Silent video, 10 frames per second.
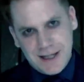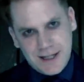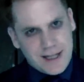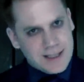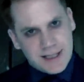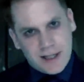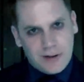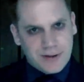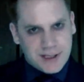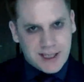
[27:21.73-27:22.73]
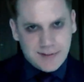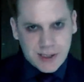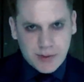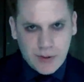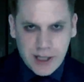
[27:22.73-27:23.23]
Yes, they hold the same
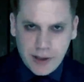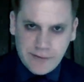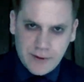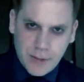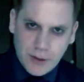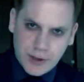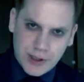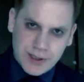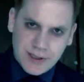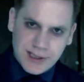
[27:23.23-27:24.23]
sway over emotions